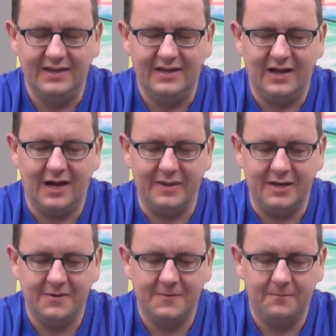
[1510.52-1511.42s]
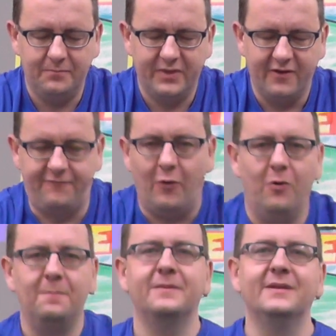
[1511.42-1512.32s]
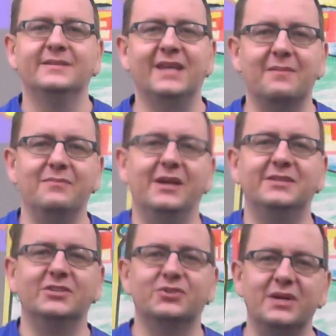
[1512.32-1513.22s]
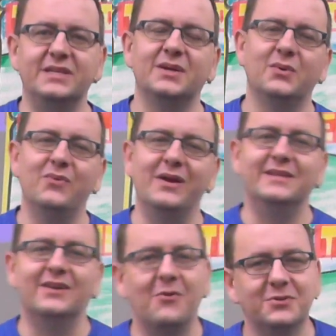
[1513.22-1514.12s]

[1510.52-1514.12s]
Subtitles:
Amen. 4, sat up nice and straight, ready to go.